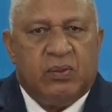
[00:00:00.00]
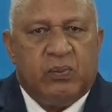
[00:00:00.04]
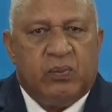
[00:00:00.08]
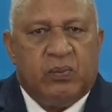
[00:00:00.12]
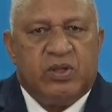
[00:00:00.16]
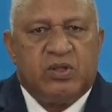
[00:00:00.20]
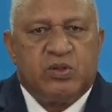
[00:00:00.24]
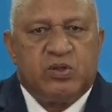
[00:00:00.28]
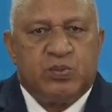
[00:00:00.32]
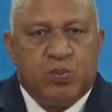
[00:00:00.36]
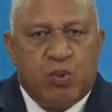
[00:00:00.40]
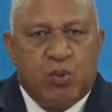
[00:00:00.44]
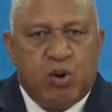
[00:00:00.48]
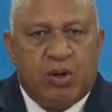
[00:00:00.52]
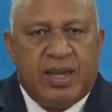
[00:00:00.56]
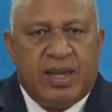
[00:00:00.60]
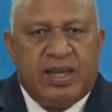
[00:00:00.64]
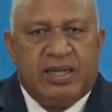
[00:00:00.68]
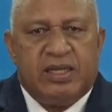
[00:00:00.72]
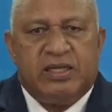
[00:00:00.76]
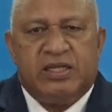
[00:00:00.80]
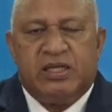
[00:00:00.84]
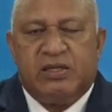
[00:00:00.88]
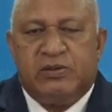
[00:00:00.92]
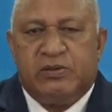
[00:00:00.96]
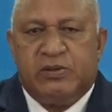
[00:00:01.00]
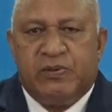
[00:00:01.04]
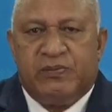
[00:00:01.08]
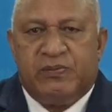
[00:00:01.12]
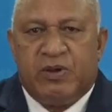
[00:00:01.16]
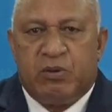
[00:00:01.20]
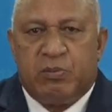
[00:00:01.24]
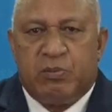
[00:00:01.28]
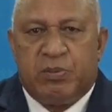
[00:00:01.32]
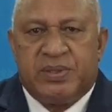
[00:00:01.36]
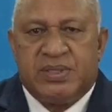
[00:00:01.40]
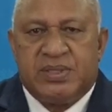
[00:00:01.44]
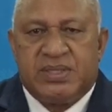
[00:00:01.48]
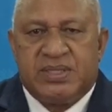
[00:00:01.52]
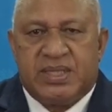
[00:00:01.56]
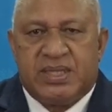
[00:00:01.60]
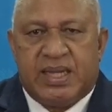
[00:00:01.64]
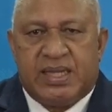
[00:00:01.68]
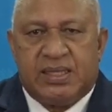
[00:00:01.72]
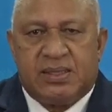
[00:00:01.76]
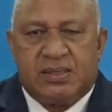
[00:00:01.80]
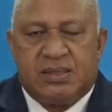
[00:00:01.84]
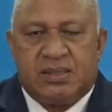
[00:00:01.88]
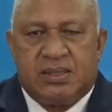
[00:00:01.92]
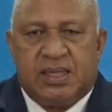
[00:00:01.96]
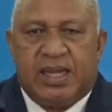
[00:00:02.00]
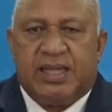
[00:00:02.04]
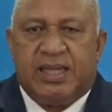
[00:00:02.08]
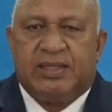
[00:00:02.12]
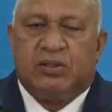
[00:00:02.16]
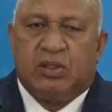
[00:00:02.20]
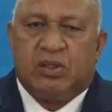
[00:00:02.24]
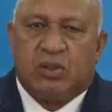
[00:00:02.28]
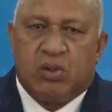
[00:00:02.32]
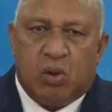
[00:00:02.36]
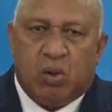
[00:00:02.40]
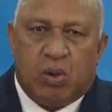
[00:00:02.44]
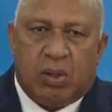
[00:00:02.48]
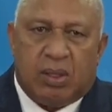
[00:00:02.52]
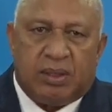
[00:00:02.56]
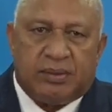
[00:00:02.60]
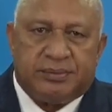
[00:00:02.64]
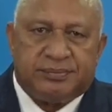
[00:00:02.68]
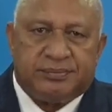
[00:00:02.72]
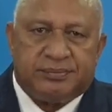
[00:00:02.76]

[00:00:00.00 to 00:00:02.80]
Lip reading: with small island development states at the core.